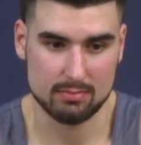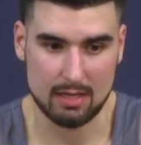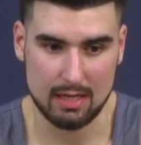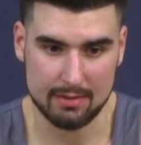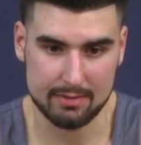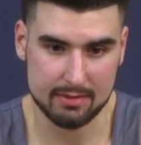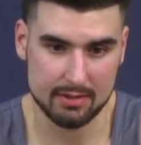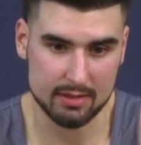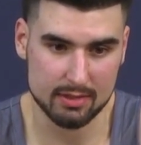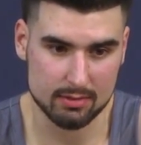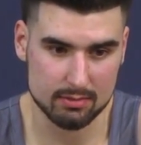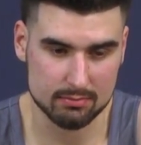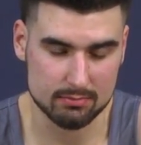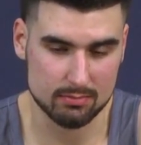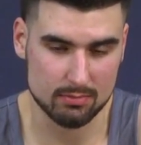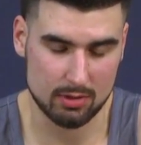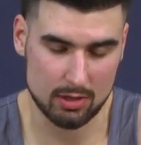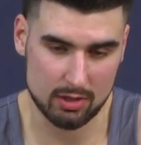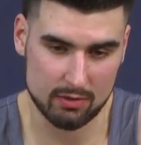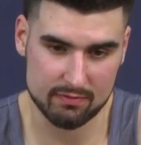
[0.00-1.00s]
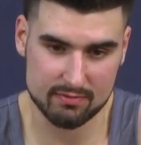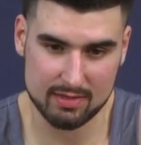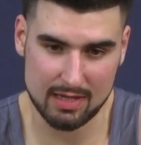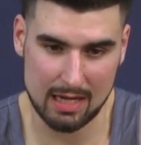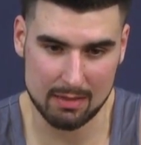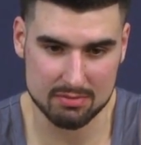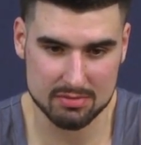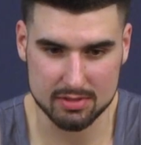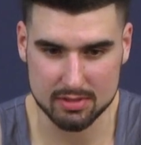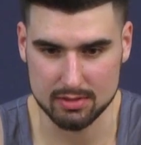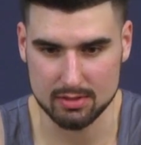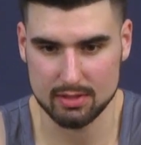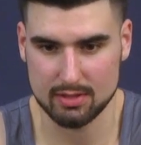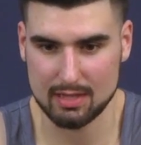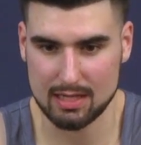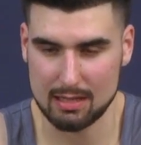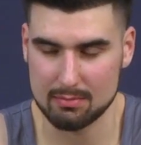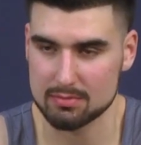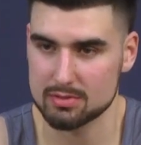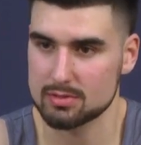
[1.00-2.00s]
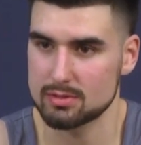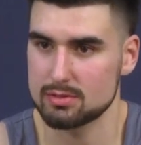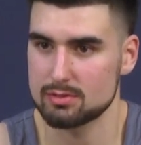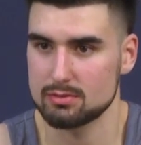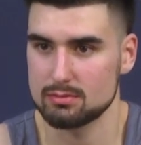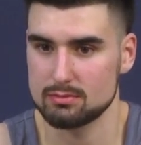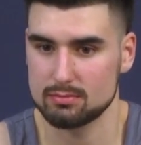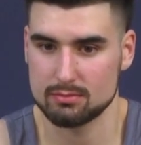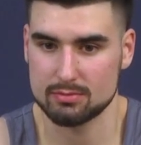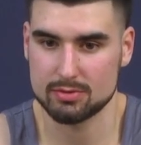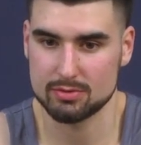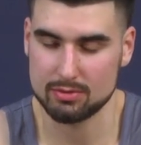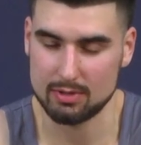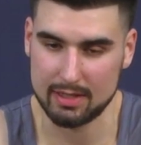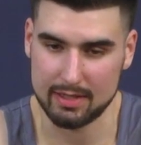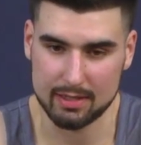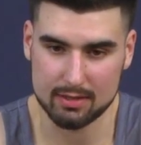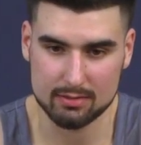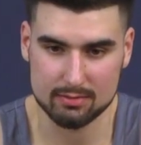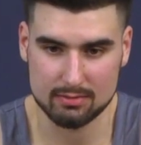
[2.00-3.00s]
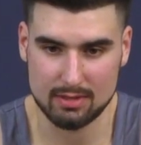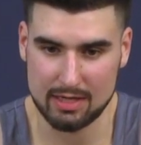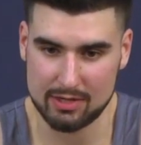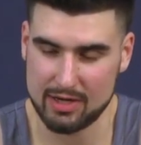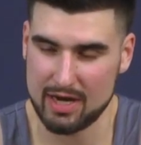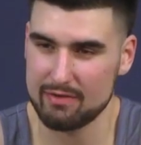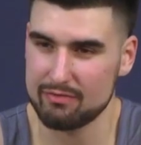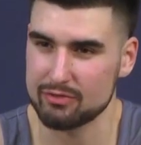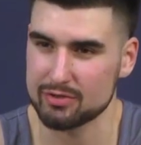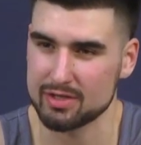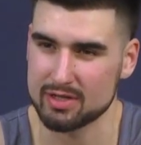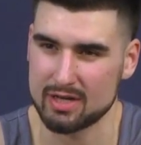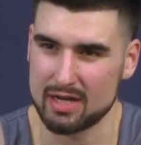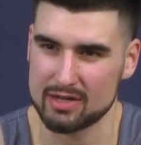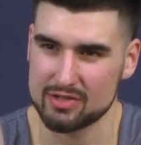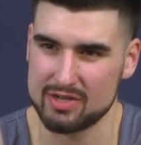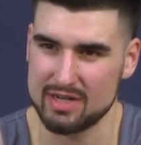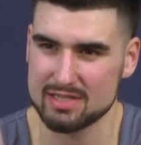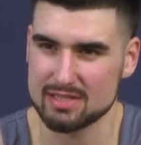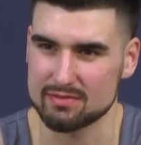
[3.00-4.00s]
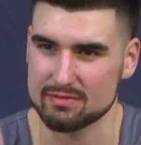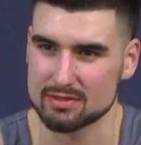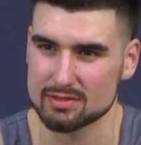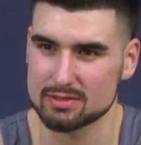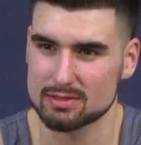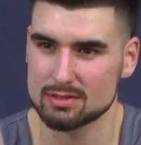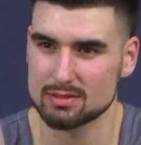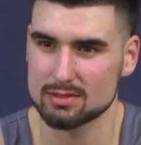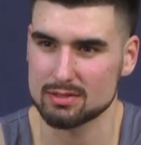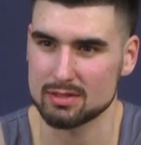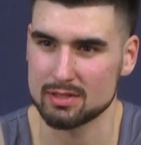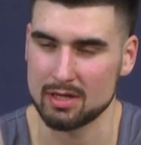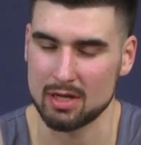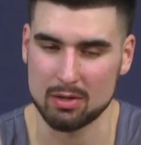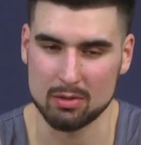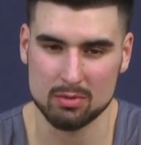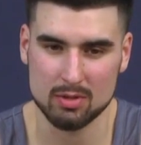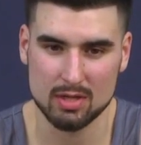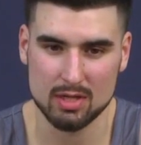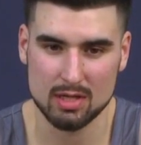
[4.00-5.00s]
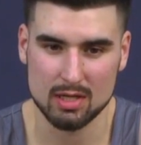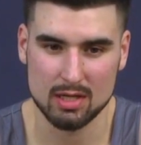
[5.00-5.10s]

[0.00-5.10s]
I think a lot of times it comes to like our effort and aggressiveness, you know.